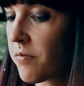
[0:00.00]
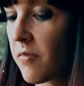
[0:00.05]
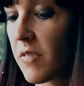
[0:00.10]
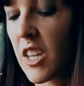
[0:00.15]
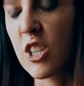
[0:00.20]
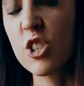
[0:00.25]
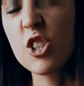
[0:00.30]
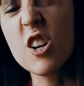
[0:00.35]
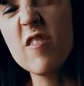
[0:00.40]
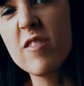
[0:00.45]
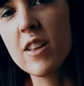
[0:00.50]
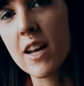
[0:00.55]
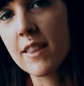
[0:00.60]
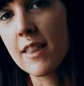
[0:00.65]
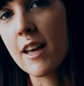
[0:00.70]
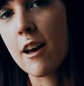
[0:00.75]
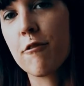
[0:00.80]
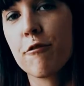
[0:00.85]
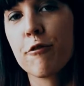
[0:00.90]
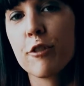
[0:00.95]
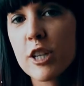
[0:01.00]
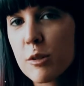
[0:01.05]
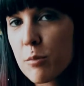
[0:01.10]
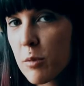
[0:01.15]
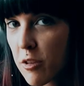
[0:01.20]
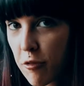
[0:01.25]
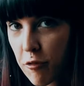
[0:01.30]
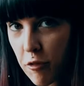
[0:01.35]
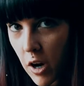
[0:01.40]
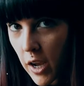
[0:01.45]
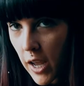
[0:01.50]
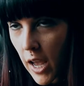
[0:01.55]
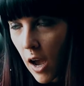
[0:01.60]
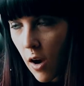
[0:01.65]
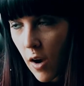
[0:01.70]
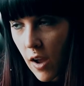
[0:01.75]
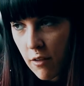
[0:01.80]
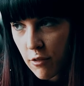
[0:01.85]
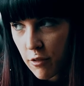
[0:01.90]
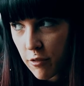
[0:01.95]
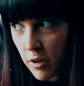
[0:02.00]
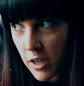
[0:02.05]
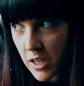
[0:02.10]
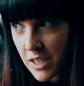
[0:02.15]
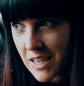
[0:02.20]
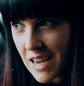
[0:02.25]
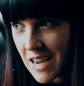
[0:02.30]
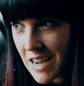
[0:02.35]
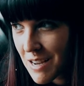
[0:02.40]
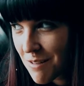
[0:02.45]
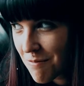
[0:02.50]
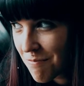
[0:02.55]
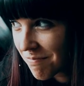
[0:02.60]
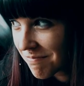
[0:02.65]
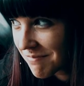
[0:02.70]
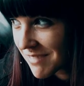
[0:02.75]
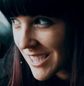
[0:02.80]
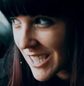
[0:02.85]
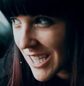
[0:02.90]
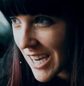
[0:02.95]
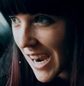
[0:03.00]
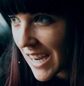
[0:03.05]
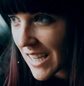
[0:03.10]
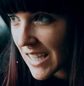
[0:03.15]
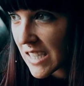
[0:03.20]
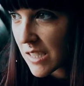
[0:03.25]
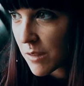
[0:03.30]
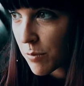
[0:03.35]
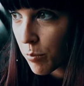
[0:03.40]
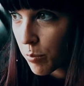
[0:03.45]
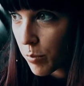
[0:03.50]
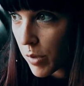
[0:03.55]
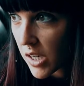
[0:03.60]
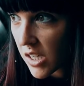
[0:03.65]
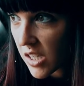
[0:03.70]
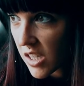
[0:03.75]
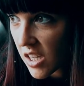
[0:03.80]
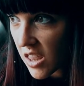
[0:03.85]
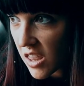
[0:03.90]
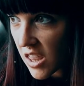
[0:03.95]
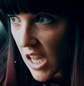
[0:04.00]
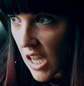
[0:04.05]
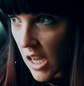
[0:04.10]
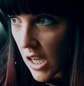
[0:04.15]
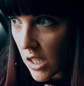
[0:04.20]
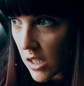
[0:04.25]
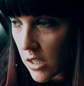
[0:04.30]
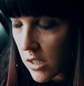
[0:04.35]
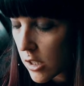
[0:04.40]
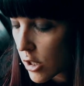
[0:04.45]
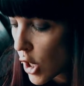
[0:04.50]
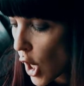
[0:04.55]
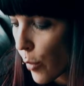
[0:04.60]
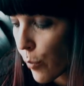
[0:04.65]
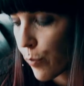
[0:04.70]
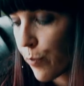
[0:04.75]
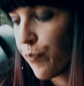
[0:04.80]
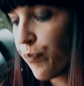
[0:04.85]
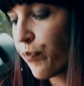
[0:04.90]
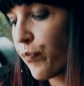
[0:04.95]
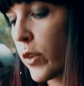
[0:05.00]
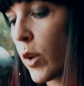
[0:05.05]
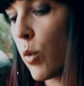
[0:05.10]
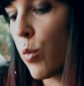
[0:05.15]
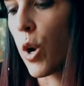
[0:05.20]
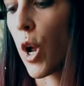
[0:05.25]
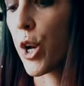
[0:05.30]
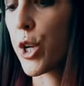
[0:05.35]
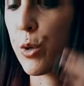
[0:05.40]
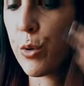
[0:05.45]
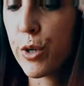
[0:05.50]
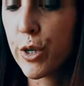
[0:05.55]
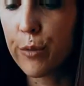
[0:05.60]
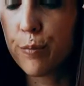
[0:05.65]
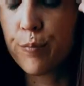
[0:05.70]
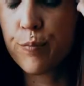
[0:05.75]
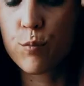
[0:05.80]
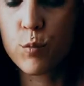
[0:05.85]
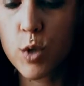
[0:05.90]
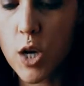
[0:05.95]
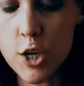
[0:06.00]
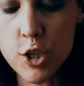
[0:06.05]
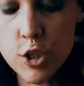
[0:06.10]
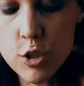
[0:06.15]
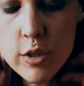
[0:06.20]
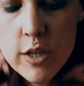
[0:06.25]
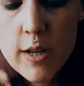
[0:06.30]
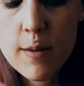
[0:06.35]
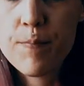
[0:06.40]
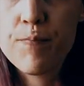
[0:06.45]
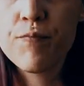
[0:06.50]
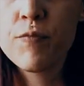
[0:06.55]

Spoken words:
Stuff like that freaks me the fuck out every fucking time. Giant bug things. No, we're not doing it. We're not doing it.